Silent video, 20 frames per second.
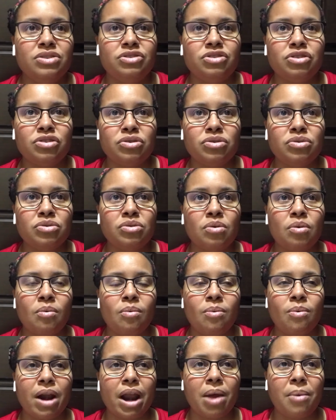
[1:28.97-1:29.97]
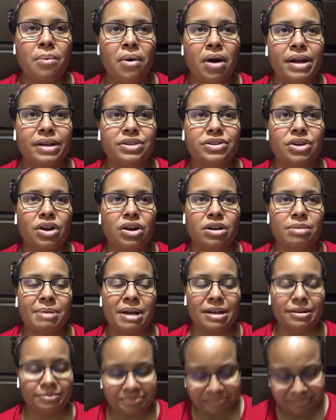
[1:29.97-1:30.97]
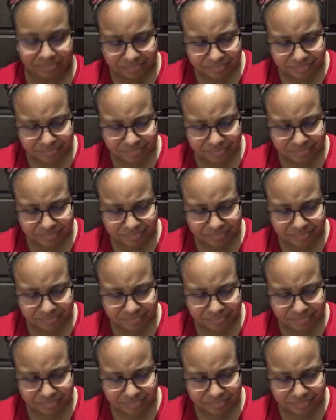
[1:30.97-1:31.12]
to what I wanted to talk about.